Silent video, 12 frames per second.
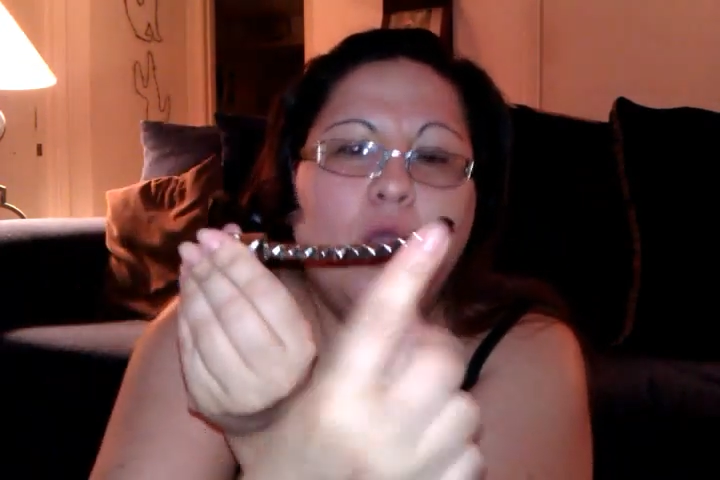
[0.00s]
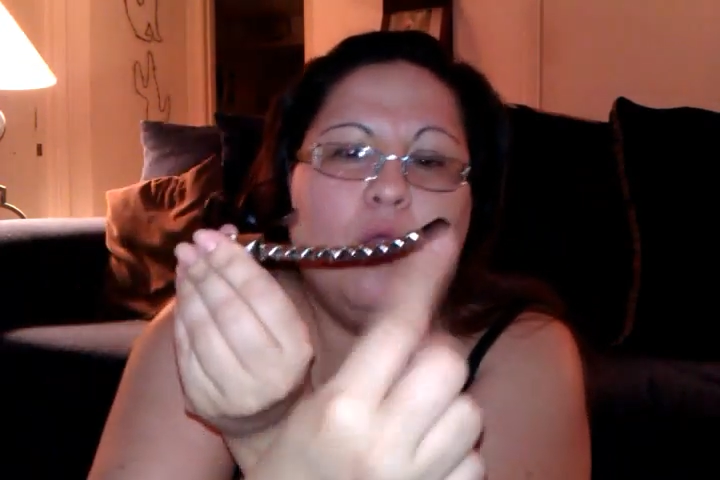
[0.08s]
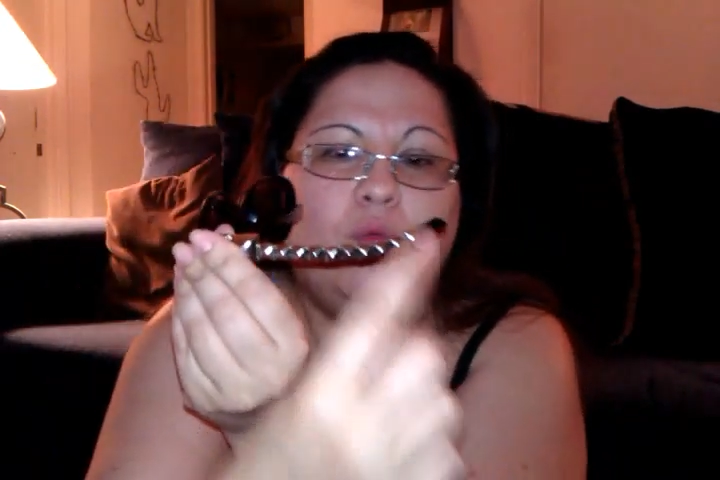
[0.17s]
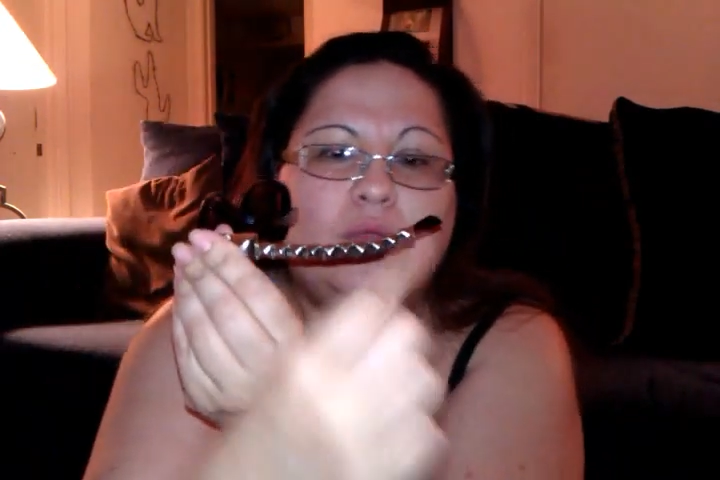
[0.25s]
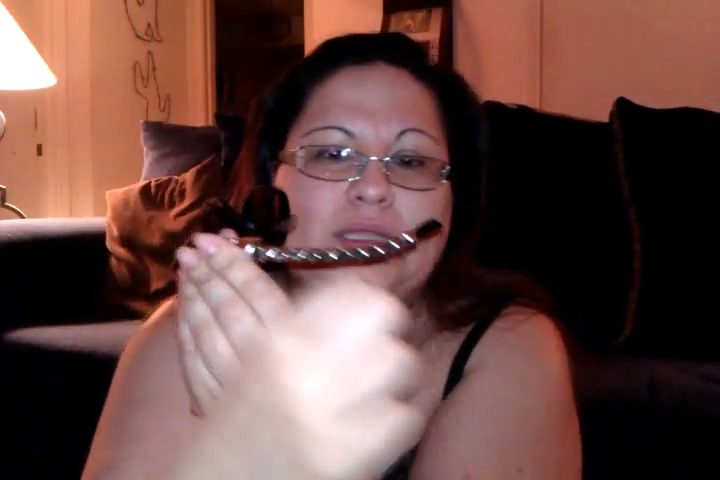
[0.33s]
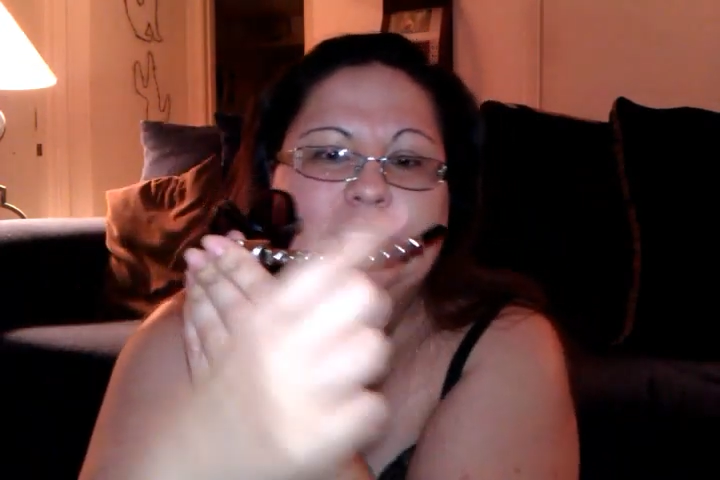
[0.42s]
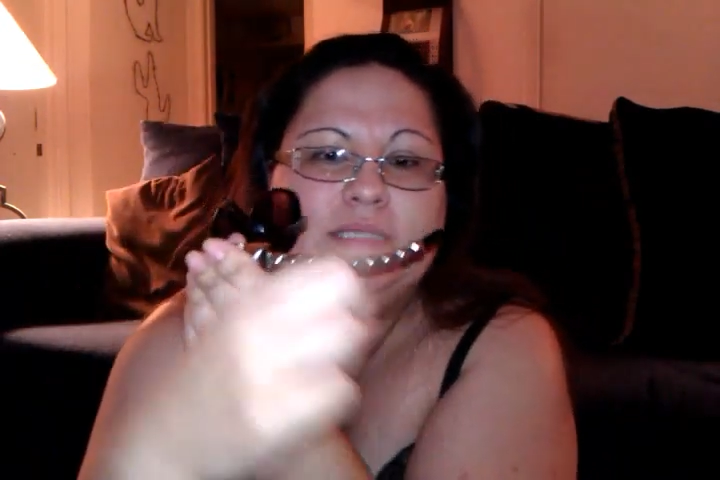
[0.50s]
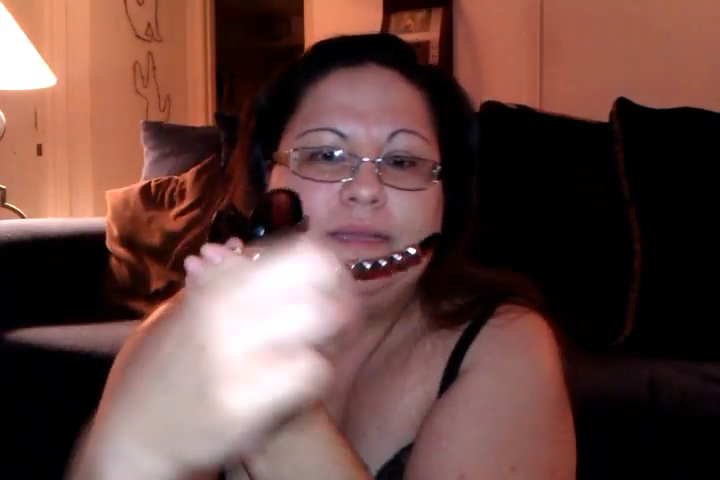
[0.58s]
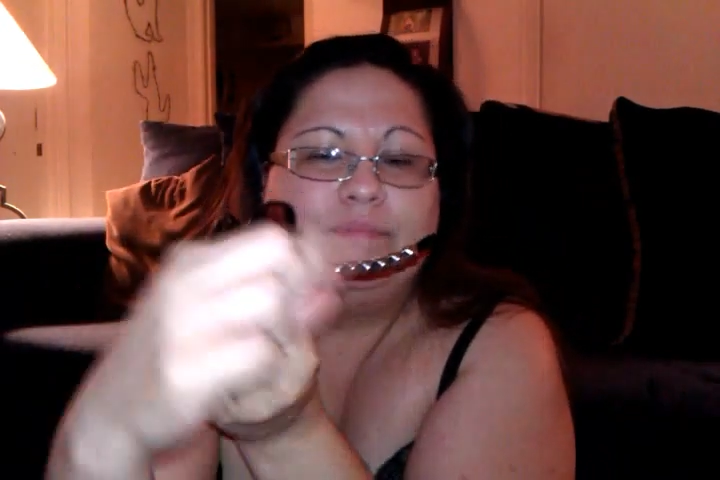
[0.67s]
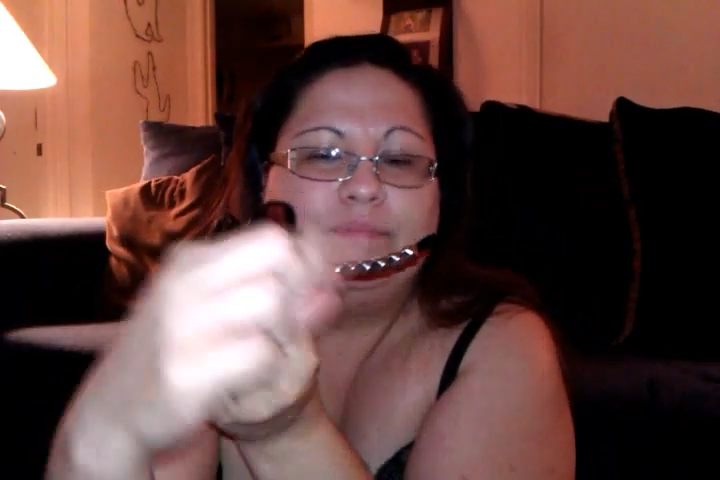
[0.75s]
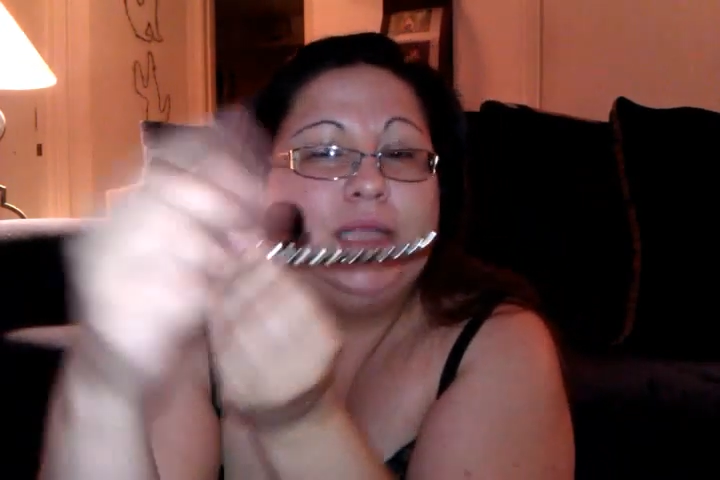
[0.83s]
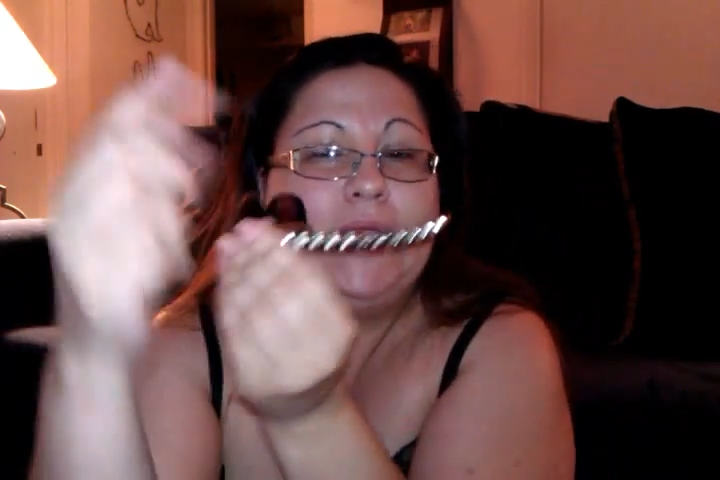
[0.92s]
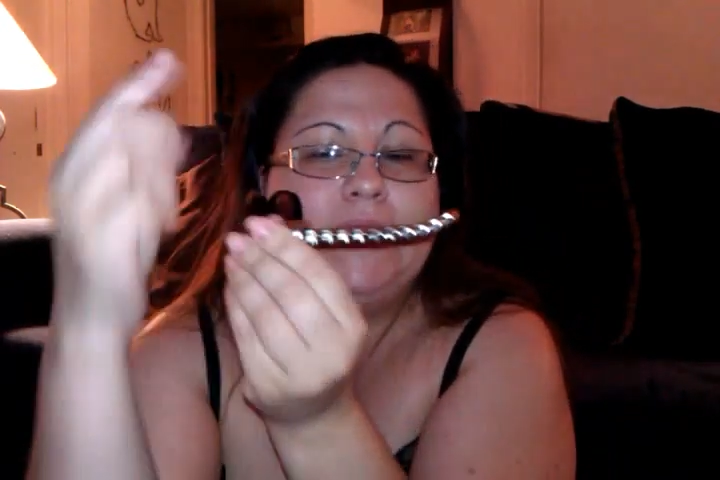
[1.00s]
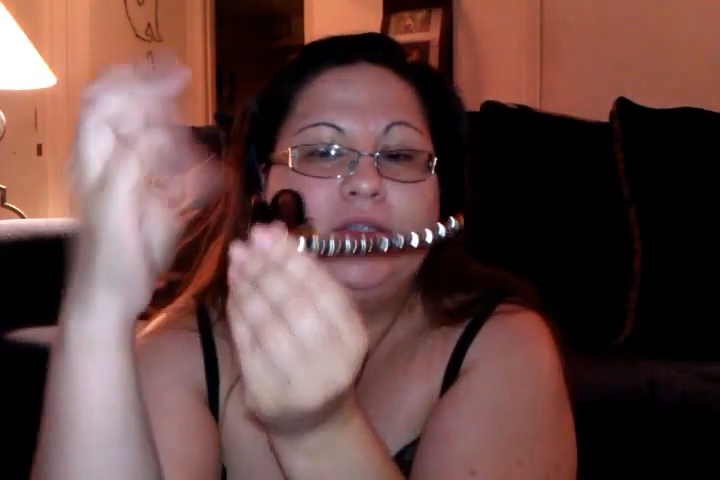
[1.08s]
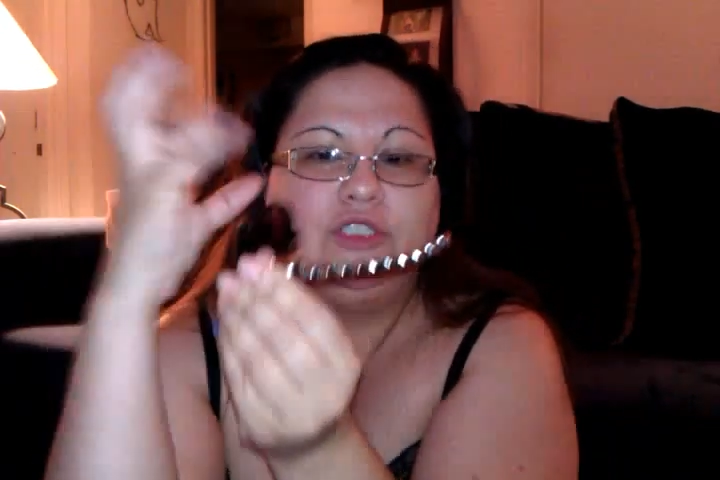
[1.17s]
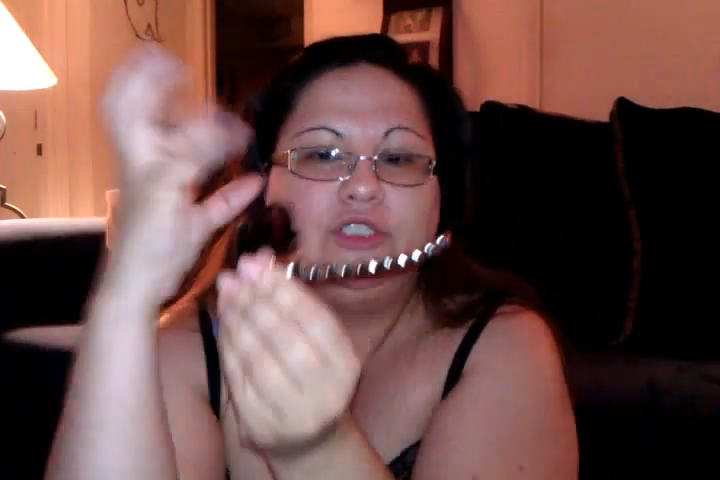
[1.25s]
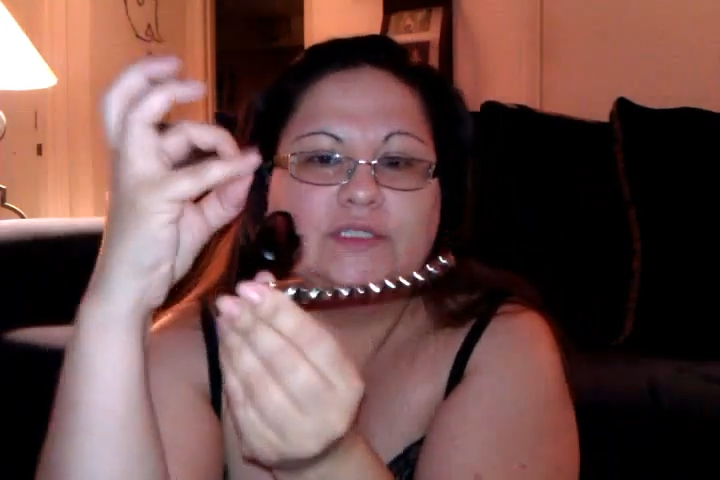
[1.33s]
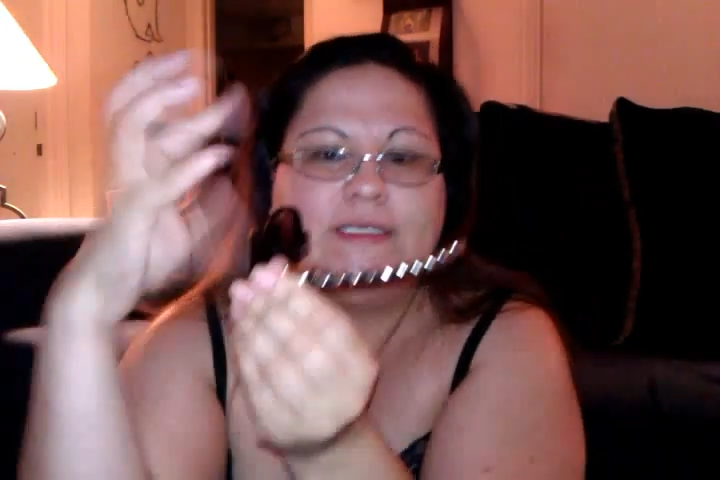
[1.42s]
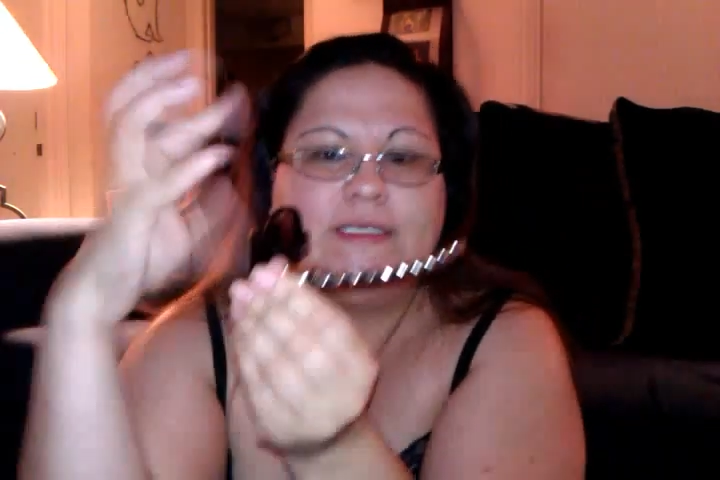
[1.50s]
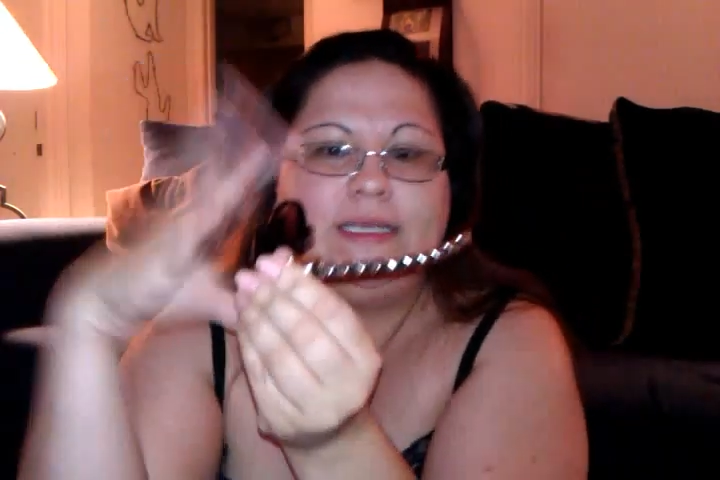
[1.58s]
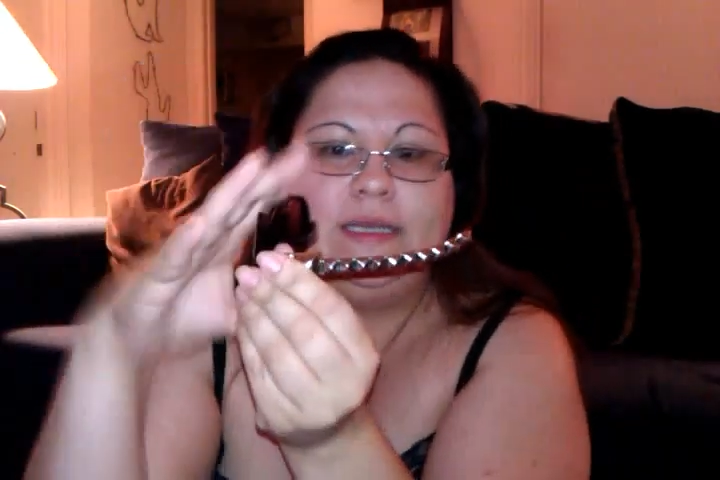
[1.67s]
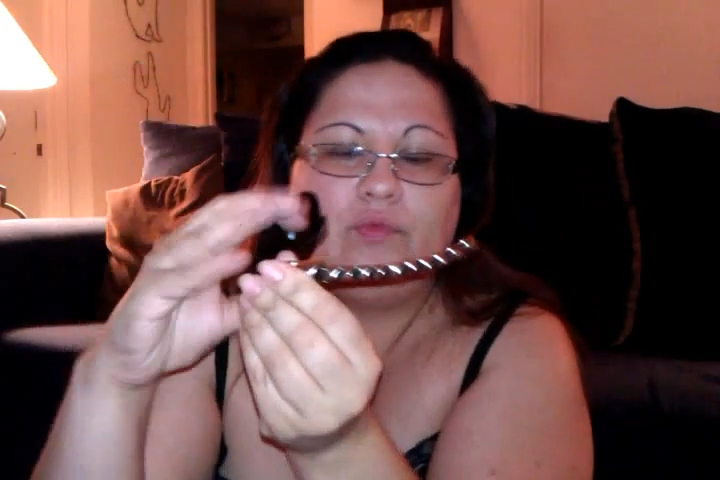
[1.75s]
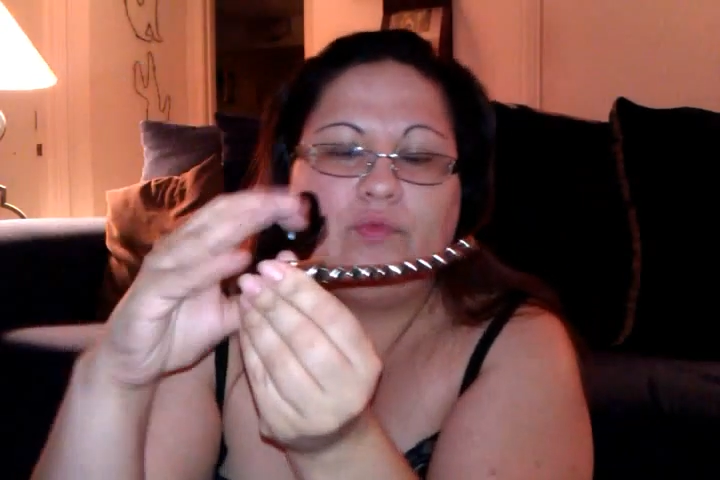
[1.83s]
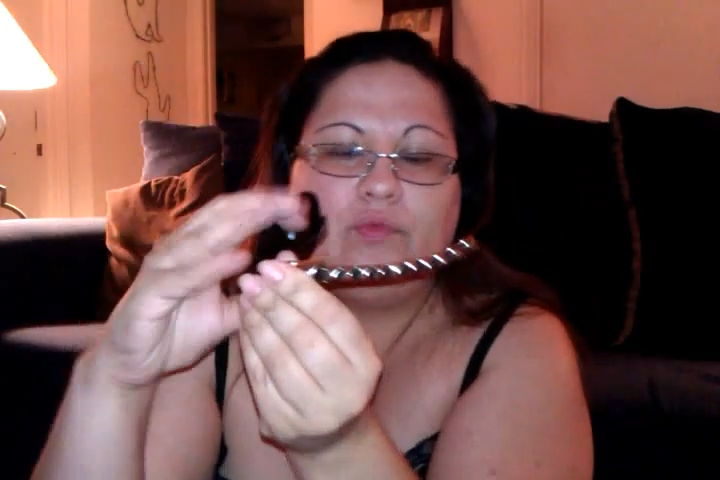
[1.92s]
with some pliers just to get
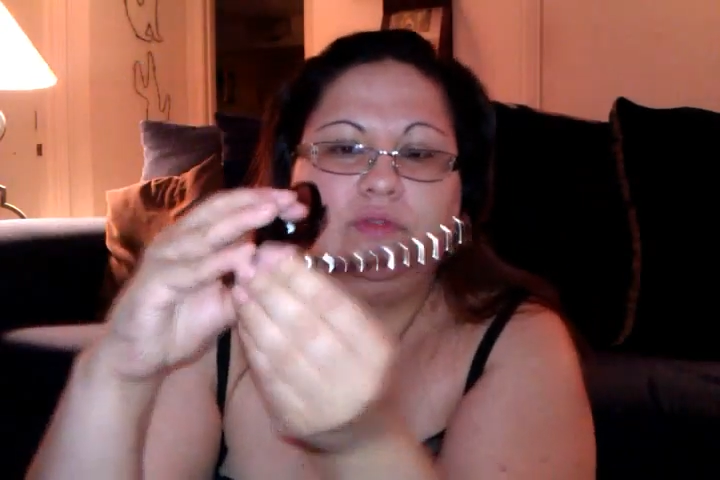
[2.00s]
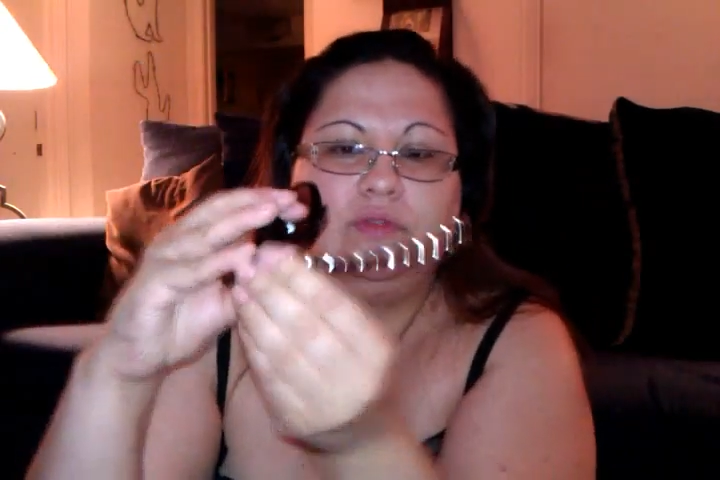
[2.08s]
it real